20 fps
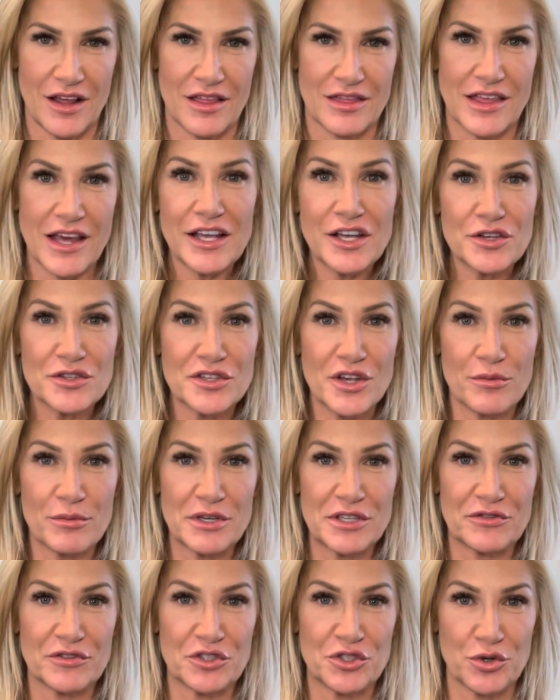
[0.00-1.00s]
Thank you so much
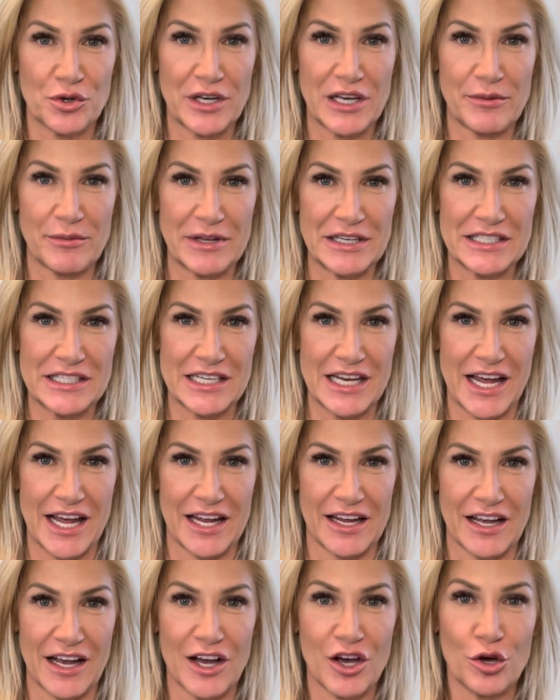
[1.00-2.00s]
for joining me
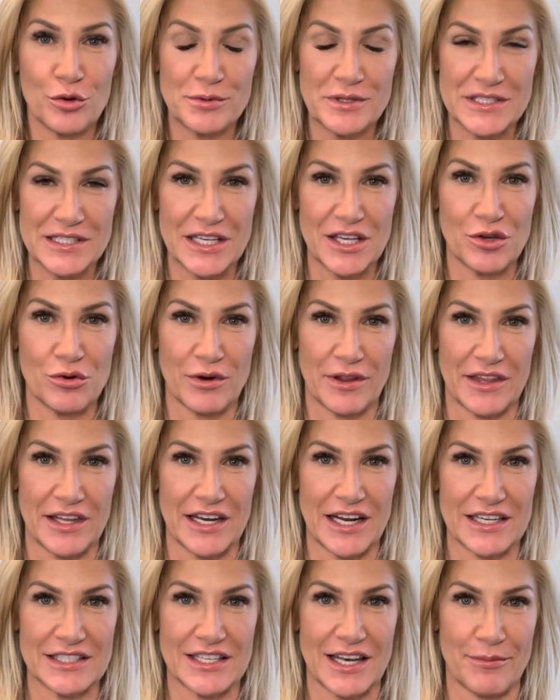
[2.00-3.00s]
today. I hope to see you on the
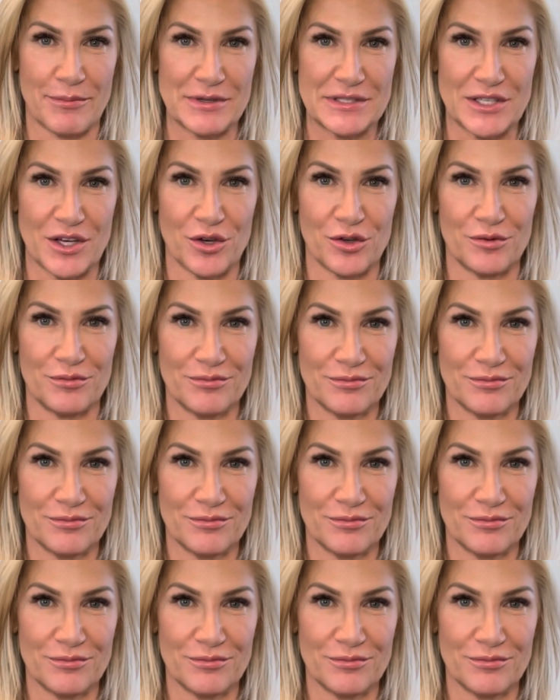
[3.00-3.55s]
next episode.